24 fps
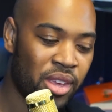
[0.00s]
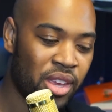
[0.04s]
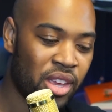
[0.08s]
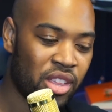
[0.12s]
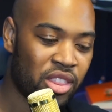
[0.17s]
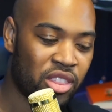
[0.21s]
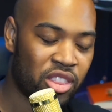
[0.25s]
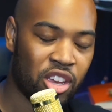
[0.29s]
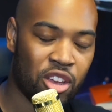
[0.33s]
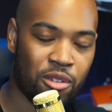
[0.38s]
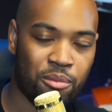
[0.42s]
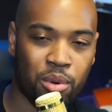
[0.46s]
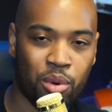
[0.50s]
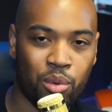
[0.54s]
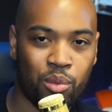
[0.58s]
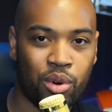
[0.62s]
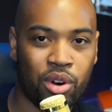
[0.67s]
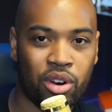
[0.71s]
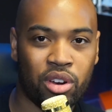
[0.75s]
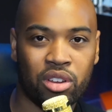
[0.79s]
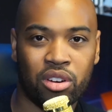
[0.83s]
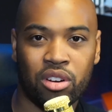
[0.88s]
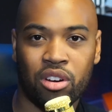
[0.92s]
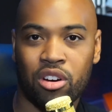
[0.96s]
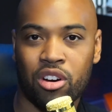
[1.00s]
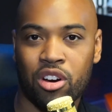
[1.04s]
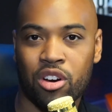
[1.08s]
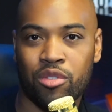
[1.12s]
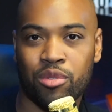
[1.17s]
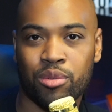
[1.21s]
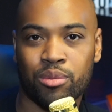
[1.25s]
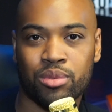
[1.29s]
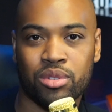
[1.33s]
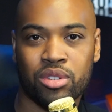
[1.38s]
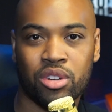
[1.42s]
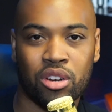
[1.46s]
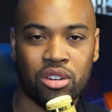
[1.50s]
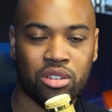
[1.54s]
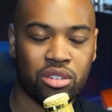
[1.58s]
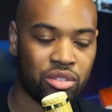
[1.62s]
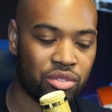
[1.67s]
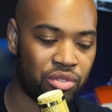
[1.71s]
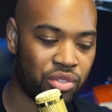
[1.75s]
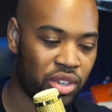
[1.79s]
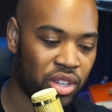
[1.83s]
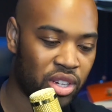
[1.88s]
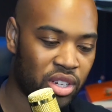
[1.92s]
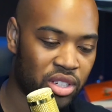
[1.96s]
They've been working hard from start to
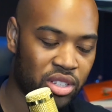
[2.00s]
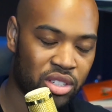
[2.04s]
finish.